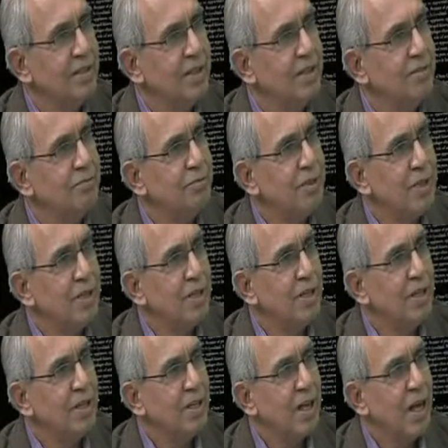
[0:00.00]
if
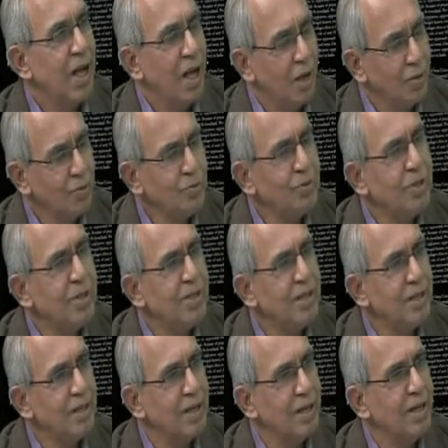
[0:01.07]
how could a
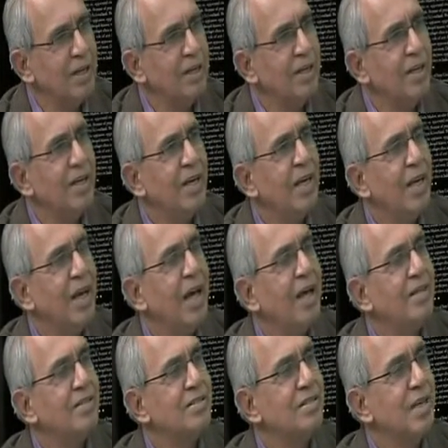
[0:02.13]
killer
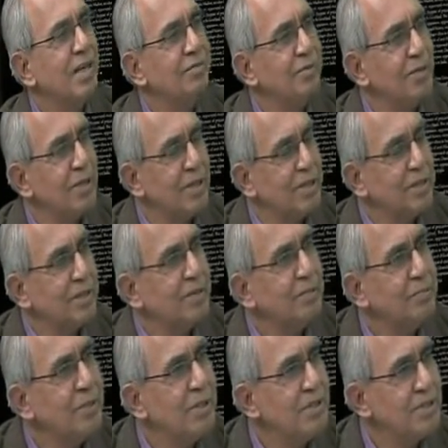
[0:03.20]
and savior
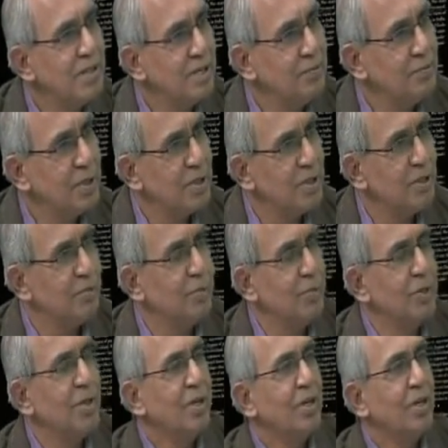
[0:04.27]
be the same person?